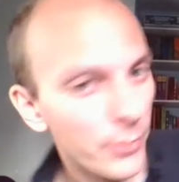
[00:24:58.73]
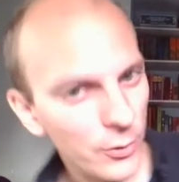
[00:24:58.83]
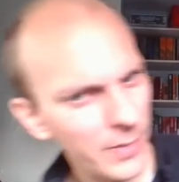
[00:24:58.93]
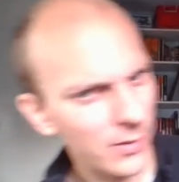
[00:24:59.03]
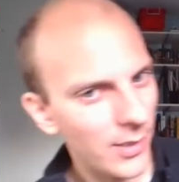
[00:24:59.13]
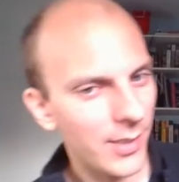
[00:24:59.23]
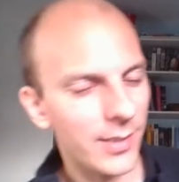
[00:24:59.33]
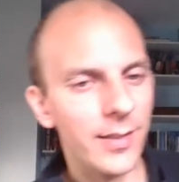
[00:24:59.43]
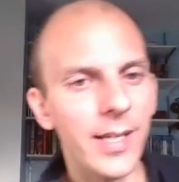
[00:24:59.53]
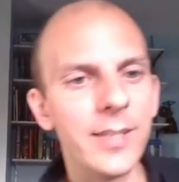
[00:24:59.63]
prove me
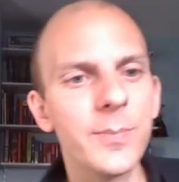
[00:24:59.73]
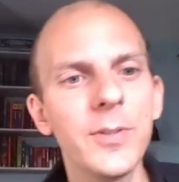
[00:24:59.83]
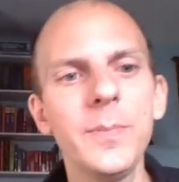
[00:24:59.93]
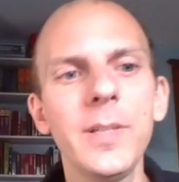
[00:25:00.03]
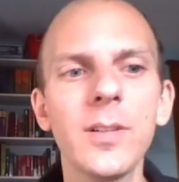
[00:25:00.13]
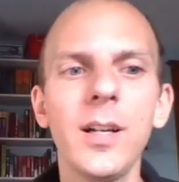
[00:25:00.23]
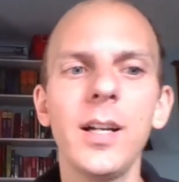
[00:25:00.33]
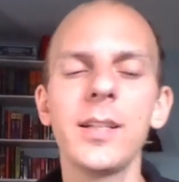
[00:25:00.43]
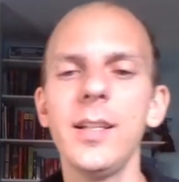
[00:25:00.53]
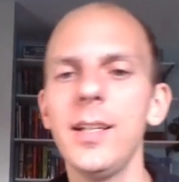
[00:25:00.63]
wrong, class. Prove me
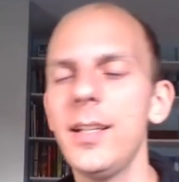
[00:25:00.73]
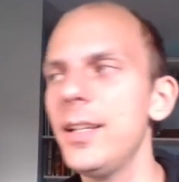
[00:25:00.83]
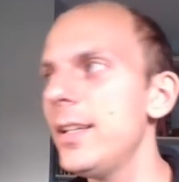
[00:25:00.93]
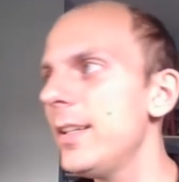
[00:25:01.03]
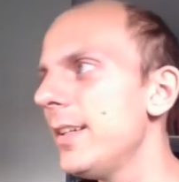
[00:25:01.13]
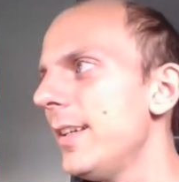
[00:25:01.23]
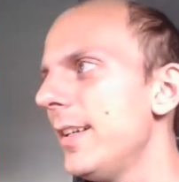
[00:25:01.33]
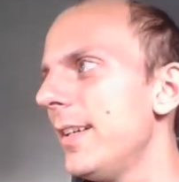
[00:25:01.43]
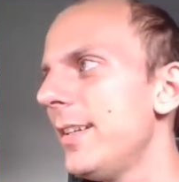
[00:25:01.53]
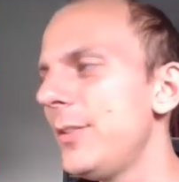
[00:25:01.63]
wrong. Uh,
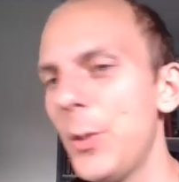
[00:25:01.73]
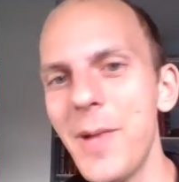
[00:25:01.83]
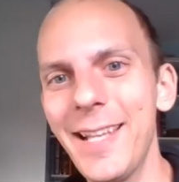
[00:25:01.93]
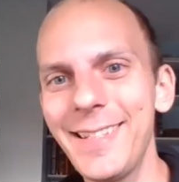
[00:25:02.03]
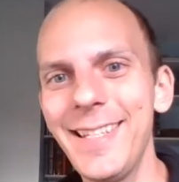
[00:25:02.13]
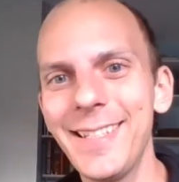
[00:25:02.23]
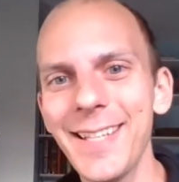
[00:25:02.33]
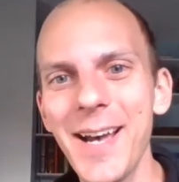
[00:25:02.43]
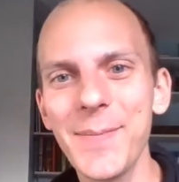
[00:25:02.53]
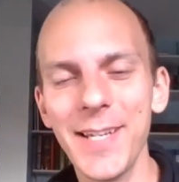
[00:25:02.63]
don't mess these
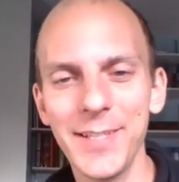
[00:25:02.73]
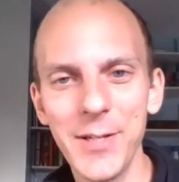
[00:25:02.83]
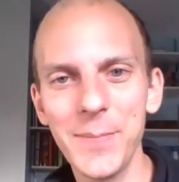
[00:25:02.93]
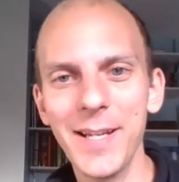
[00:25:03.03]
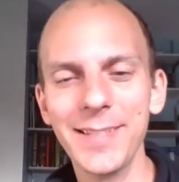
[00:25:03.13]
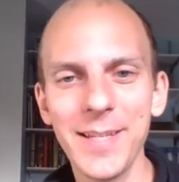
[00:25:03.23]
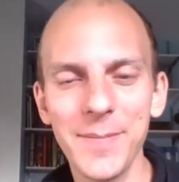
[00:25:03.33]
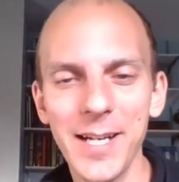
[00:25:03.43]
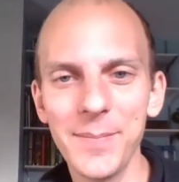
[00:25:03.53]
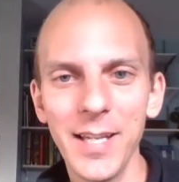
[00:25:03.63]
up and don't mess
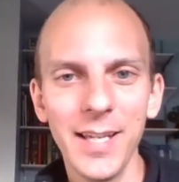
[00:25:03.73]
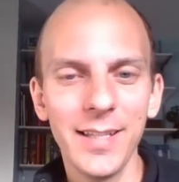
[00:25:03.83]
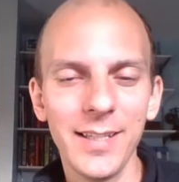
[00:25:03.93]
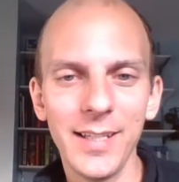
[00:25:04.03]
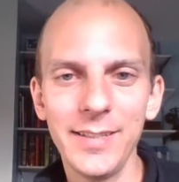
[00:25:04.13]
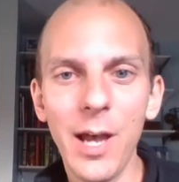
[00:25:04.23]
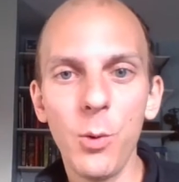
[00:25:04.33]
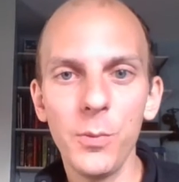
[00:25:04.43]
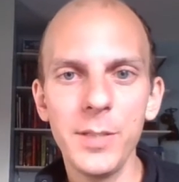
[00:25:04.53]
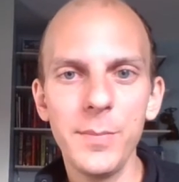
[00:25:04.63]
them up. Uh, not
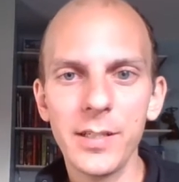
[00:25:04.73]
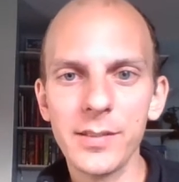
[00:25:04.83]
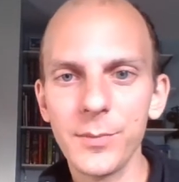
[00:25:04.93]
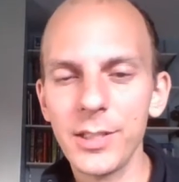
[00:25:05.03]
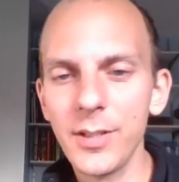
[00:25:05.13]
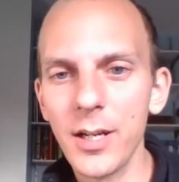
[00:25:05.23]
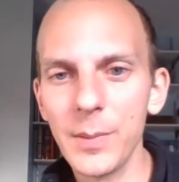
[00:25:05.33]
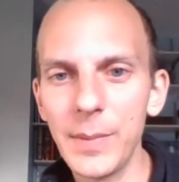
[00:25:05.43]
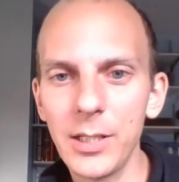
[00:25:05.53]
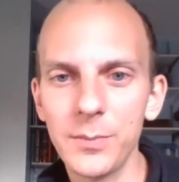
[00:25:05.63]
only because I'm going to talk
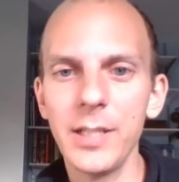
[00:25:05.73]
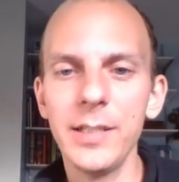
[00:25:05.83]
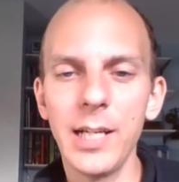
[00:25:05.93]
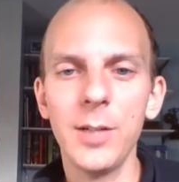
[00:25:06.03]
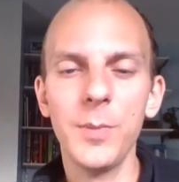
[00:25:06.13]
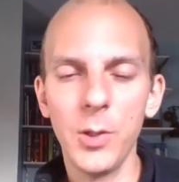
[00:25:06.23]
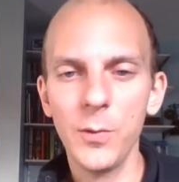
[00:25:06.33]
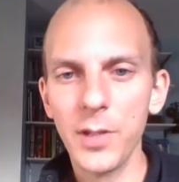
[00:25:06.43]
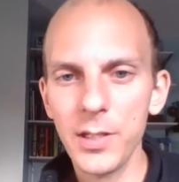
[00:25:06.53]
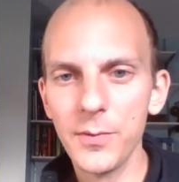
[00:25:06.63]
about them right now, but
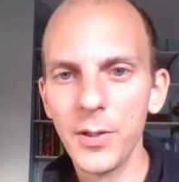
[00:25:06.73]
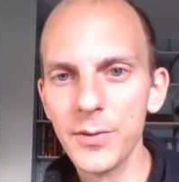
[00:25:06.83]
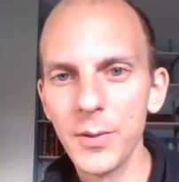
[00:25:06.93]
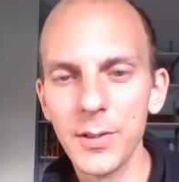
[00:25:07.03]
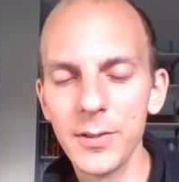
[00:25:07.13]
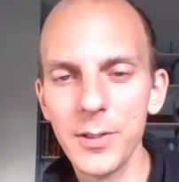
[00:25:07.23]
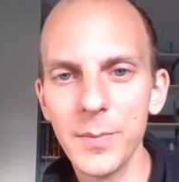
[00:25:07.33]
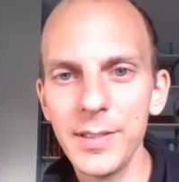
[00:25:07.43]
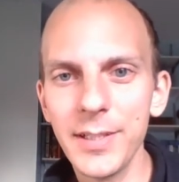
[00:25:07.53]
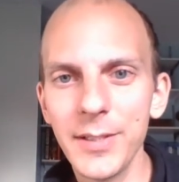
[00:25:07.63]
hopefully you've also learned the
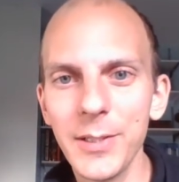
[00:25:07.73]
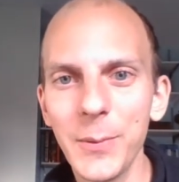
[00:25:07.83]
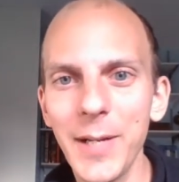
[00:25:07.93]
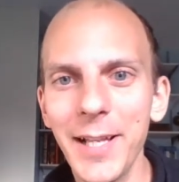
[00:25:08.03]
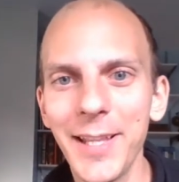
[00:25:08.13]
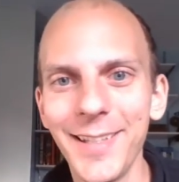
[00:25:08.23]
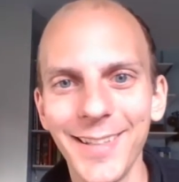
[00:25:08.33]
material well.